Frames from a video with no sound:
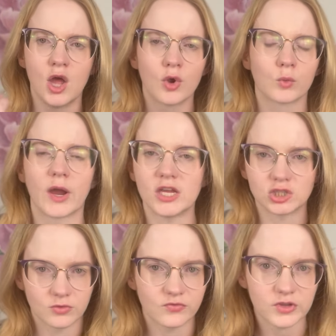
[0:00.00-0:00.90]
rage
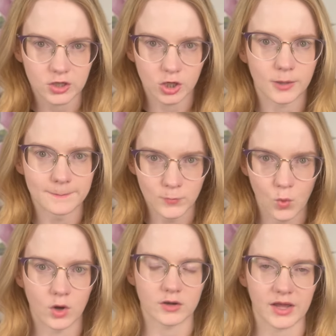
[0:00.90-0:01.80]
and fear
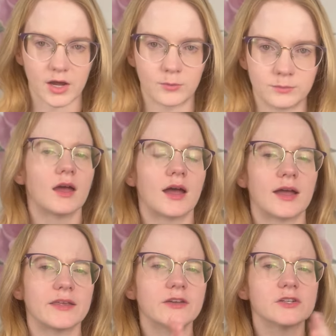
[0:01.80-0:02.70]
more now. Uh,
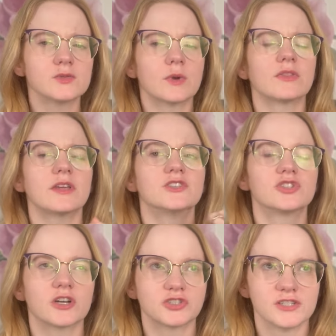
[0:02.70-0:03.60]
here's when the
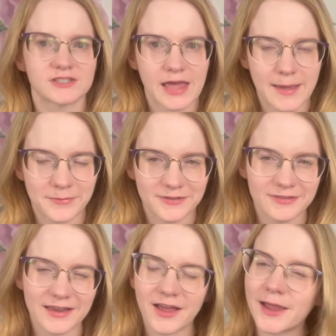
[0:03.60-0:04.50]
introductions happen
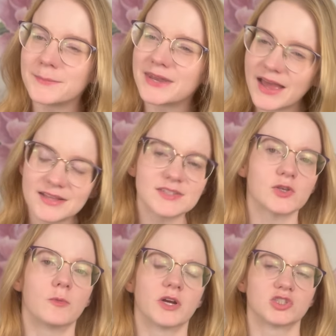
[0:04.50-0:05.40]
that I'm not
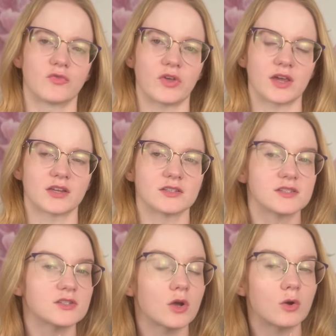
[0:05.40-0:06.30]
so much a fan in.
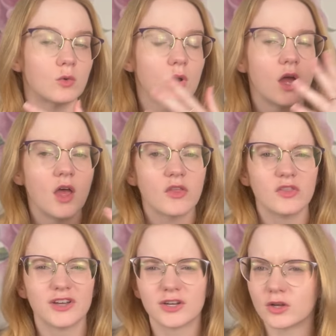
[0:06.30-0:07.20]
So
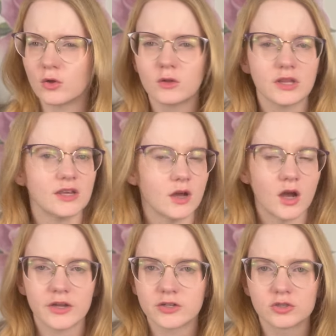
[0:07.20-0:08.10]
the Holy
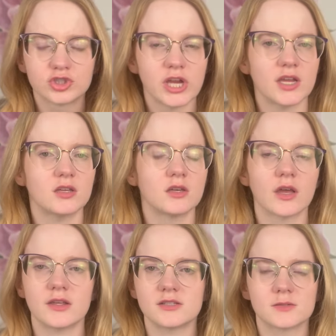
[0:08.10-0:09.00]
Iron Chain
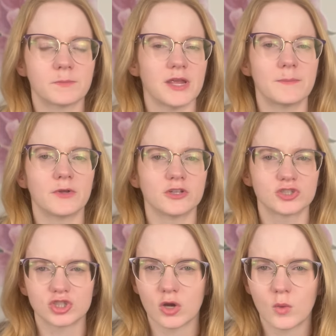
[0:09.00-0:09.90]
Knights people
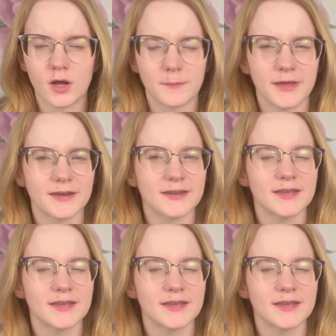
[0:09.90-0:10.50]
show up, and